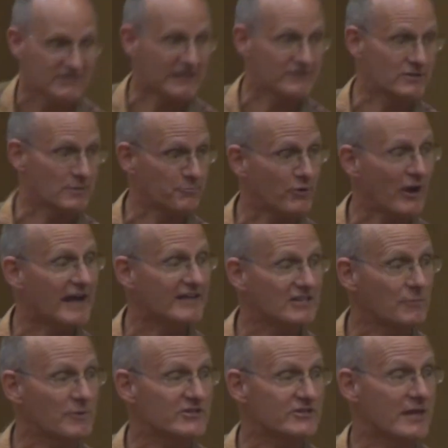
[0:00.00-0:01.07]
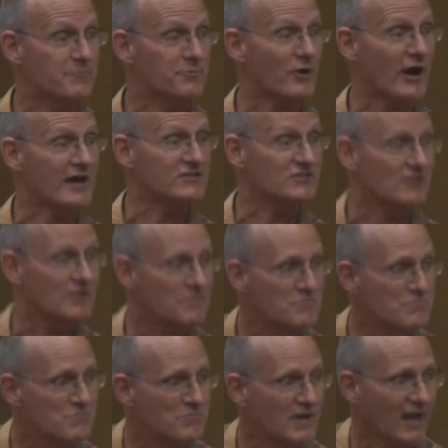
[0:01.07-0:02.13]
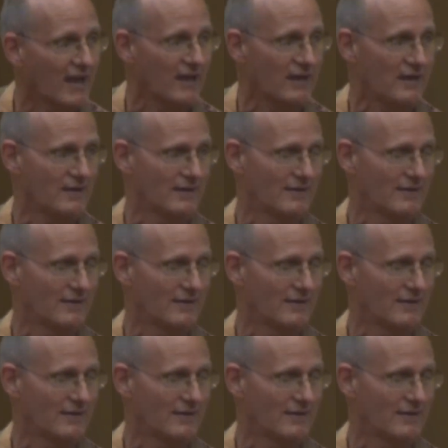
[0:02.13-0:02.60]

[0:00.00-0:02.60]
It says the price at which they priced me.